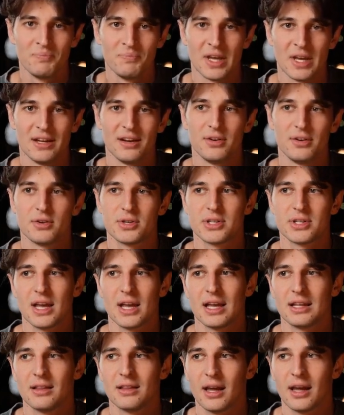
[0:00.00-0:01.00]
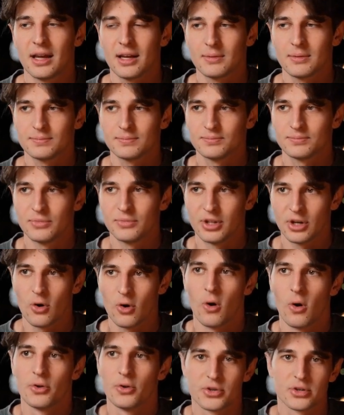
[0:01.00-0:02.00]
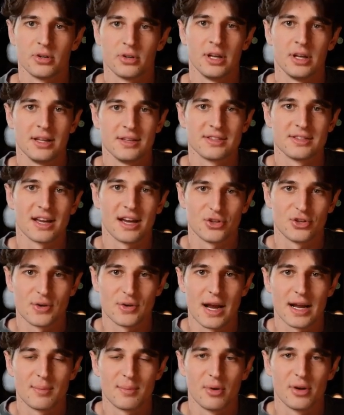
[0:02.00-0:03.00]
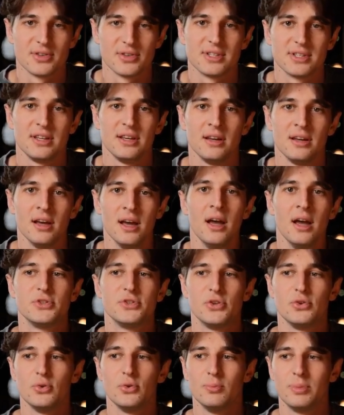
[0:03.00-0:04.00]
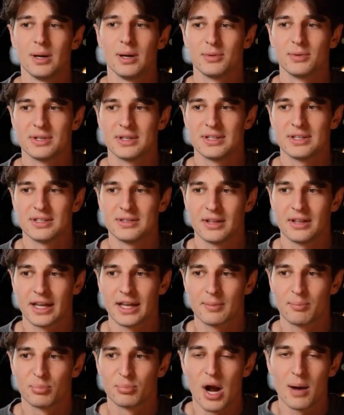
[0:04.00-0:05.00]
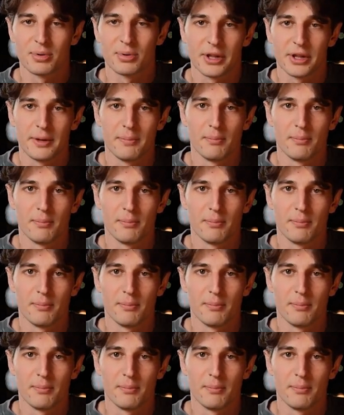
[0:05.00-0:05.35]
and understand like the culture inside Dragon Ball Z to be able to like properly